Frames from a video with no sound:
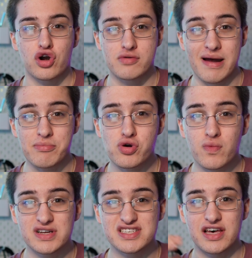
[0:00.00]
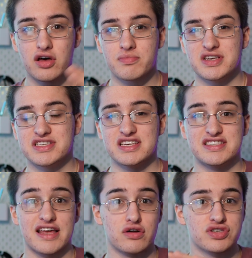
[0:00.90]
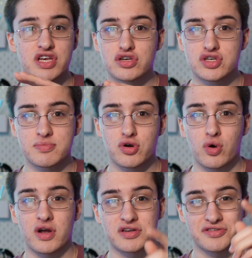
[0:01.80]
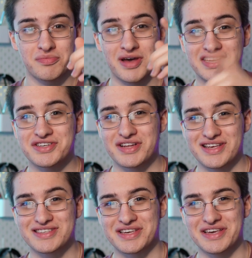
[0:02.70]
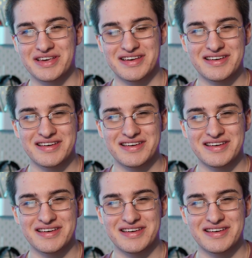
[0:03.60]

Remember when selling P Cs, they don't sell super quick, so patience is key.